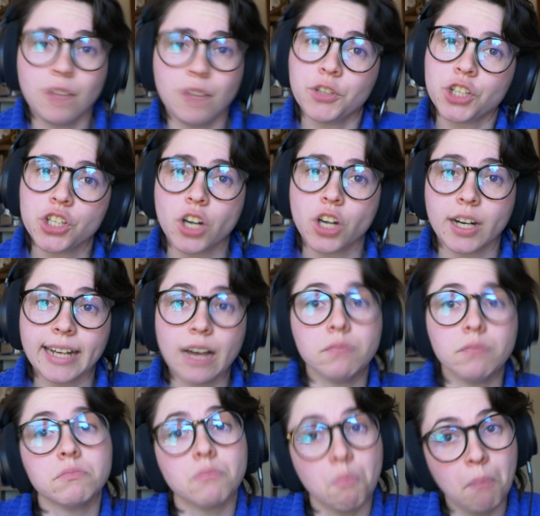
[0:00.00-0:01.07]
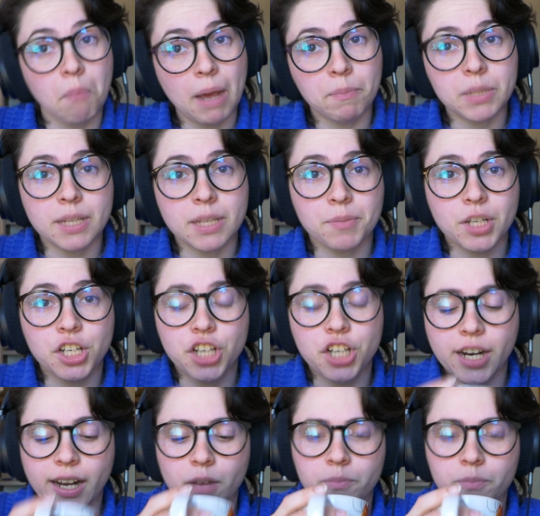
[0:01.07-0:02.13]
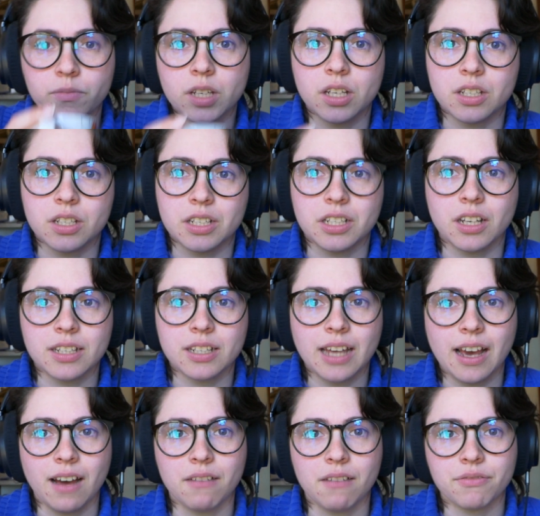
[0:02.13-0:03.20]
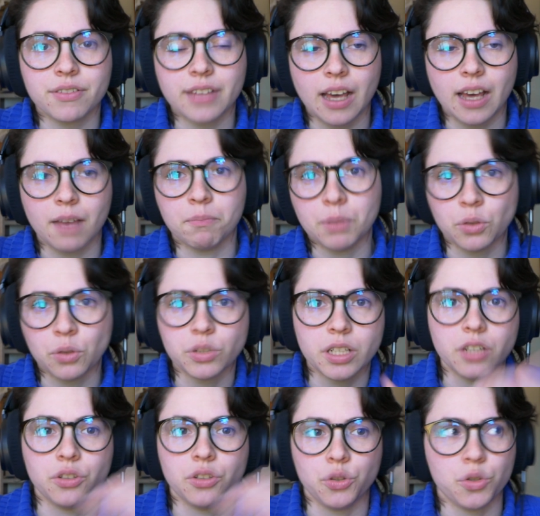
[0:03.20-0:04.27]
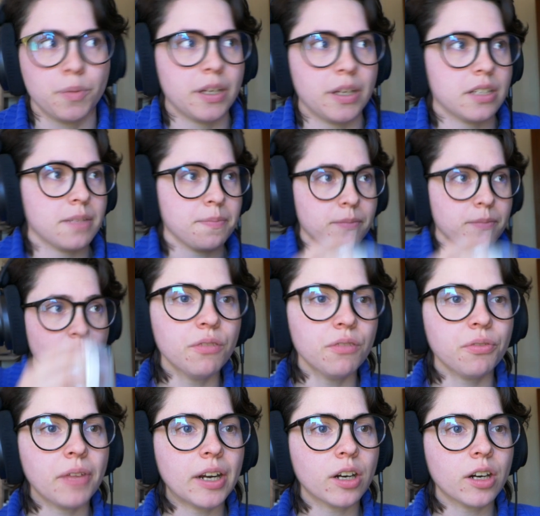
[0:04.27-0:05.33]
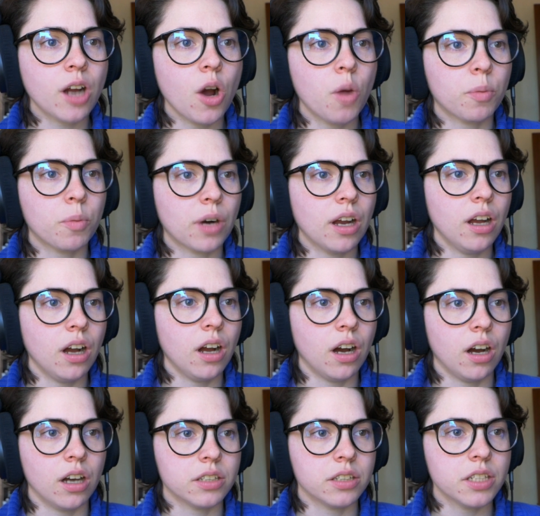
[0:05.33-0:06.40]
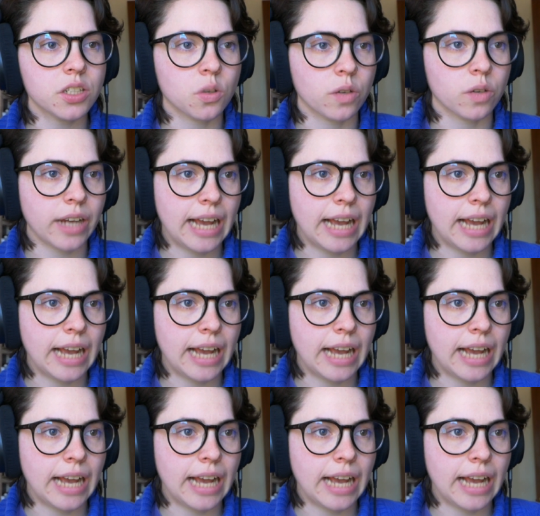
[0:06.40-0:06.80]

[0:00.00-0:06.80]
if you're just starting out, might be something to check out because it does have that built-in user base. Flare Cobra on Discord